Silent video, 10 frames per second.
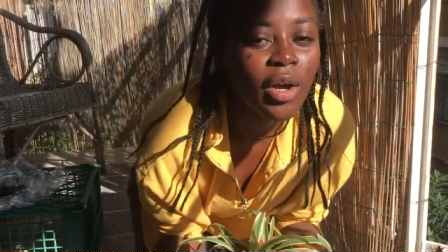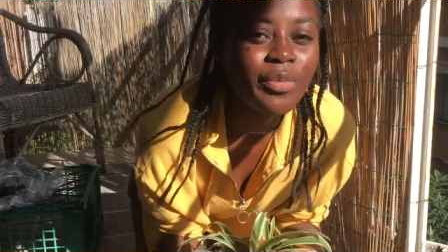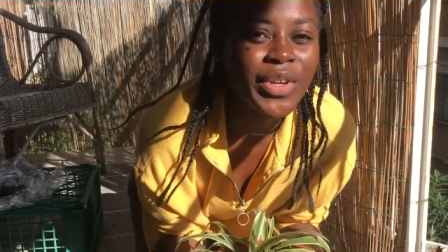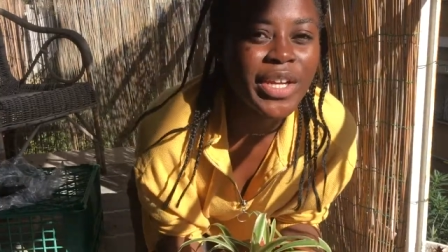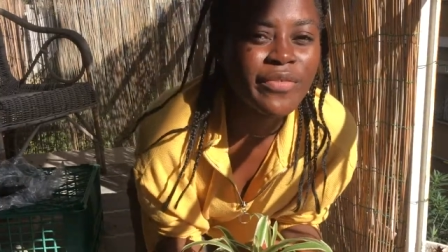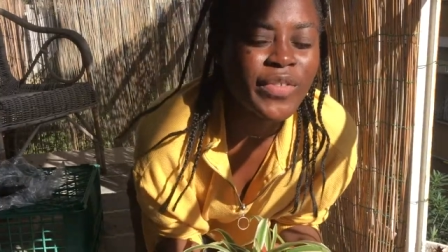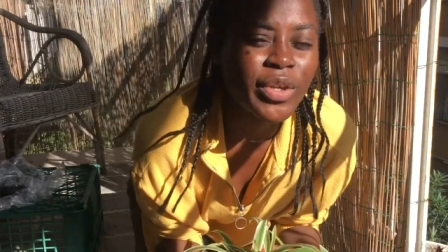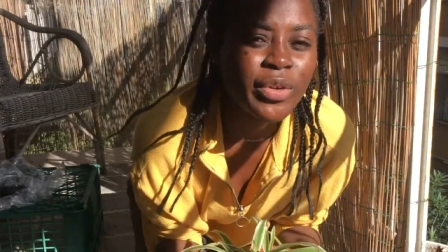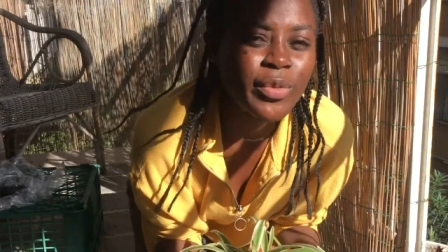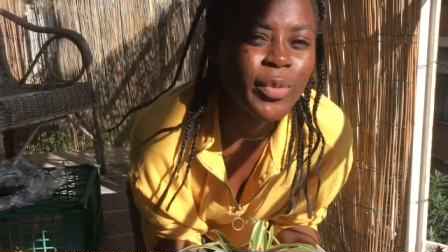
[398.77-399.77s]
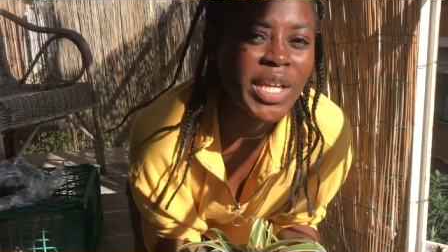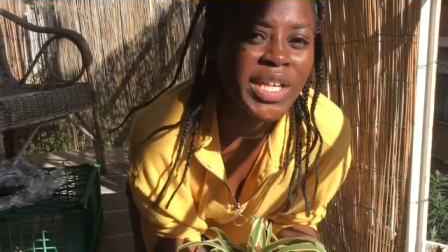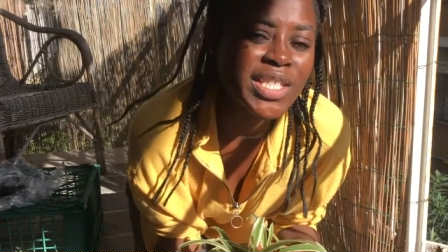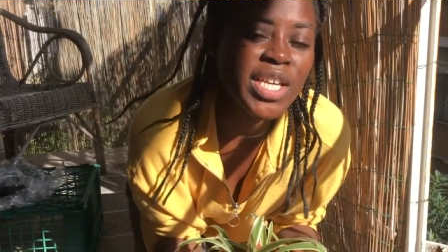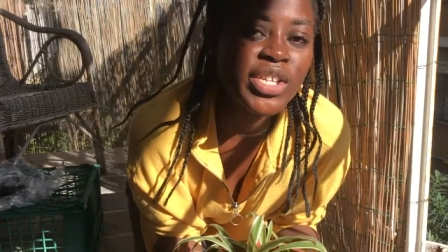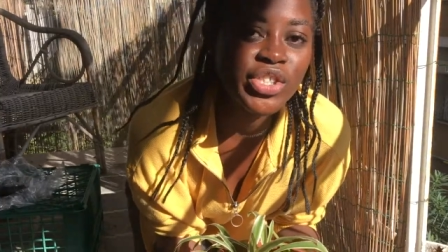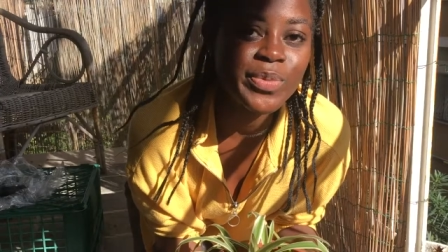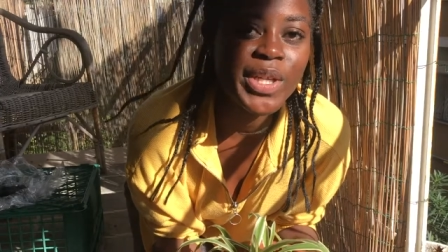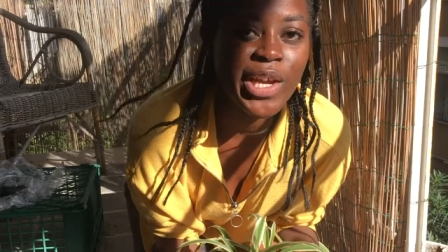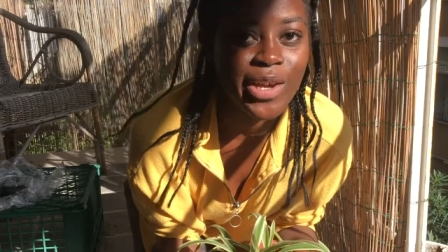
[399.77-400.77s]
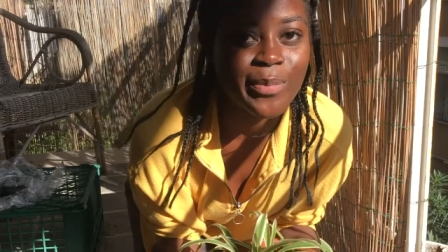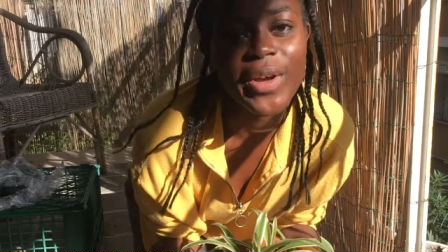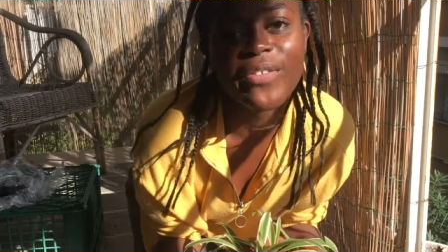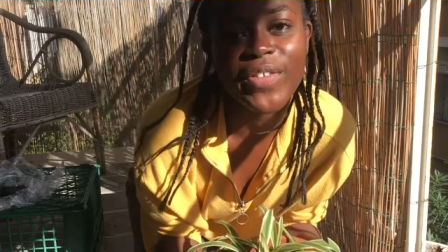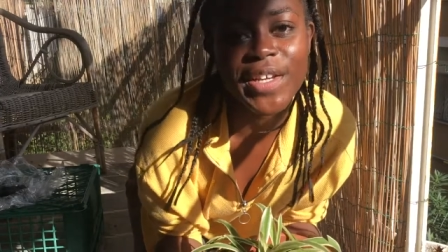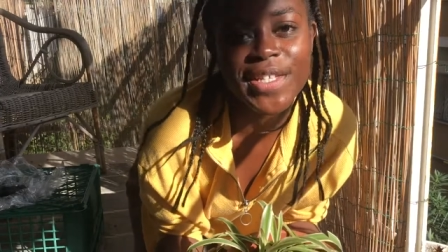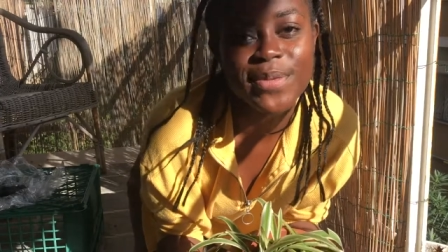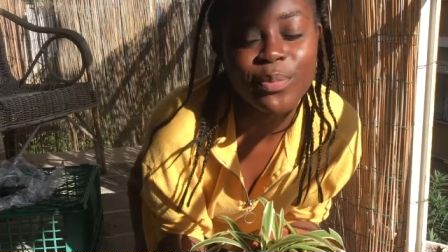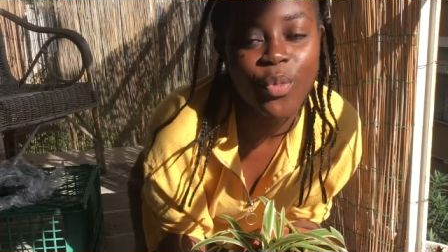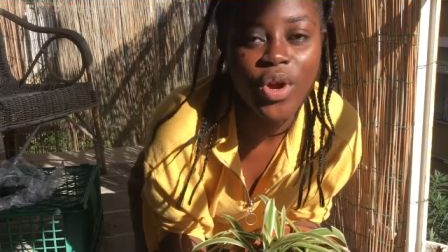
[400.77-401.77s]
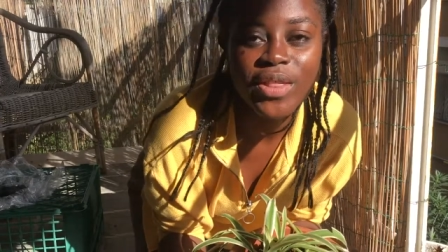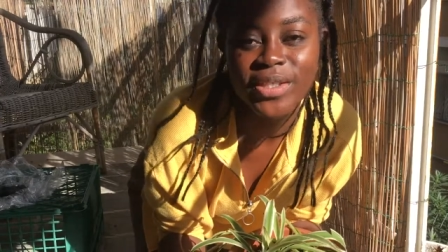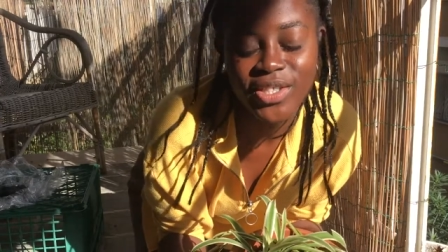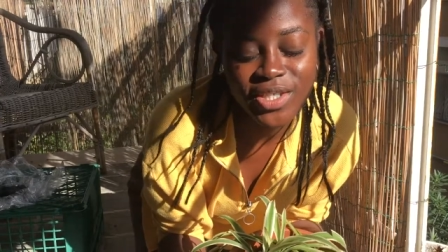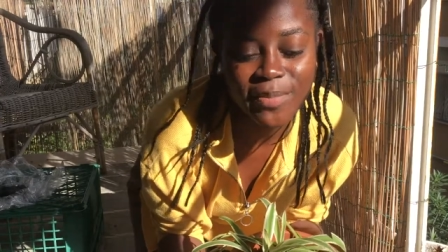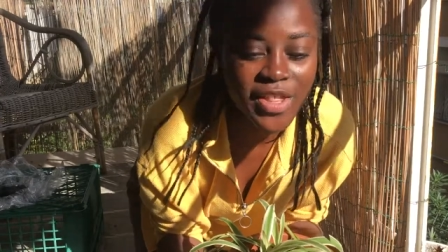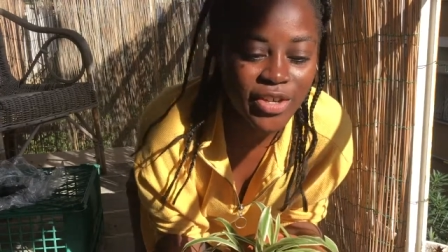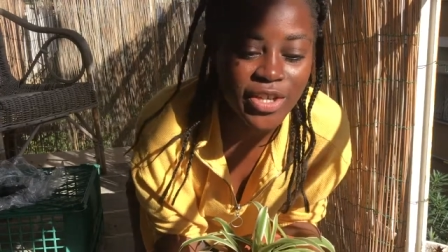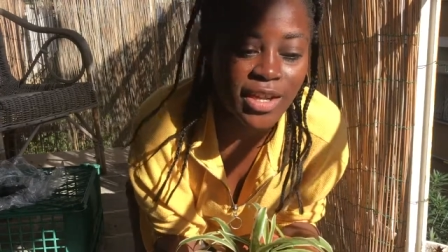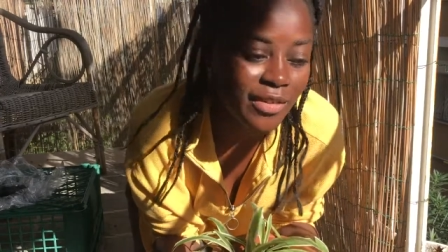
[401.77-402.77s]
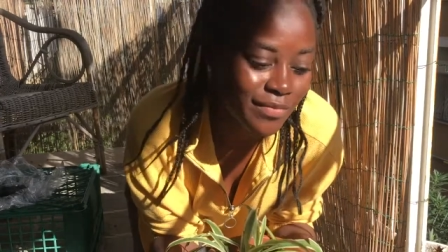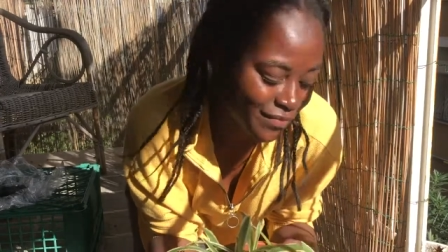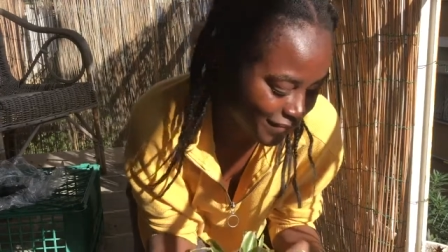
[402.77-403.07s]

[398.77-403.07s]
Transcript: hopefully in a few weeks she'll become a face more than just a mother could love.